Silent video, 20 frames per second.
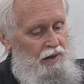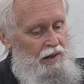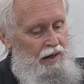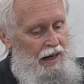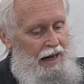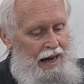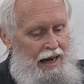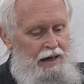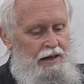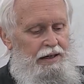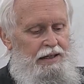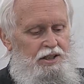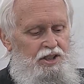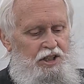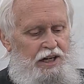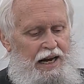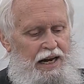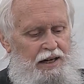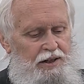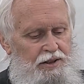
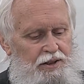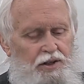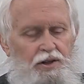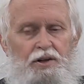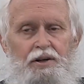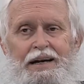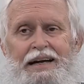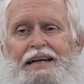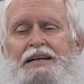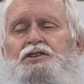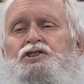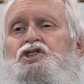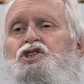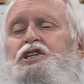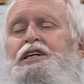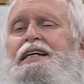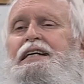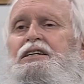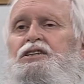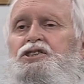Alexander and
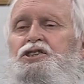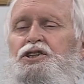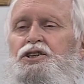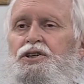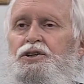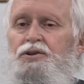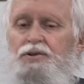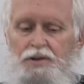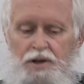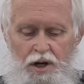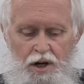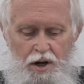Caesar